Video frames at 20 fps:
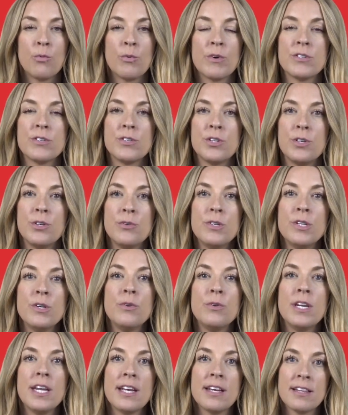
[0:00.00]
with two
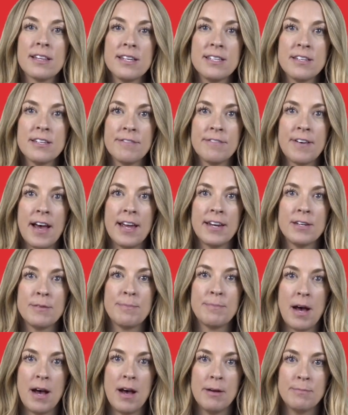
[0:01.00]
uniquely defined
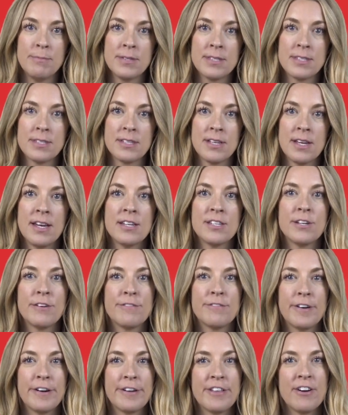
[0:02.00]
BOMs to
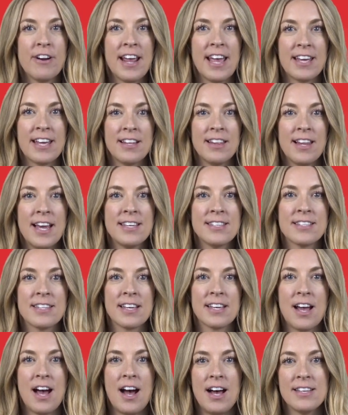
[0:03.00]
further analyze the
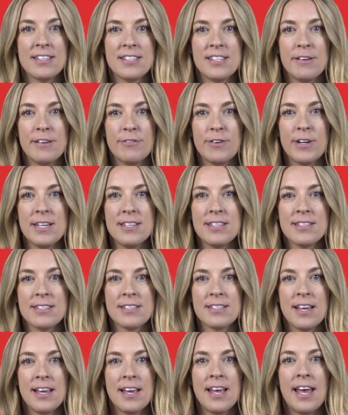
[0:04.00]
cost difference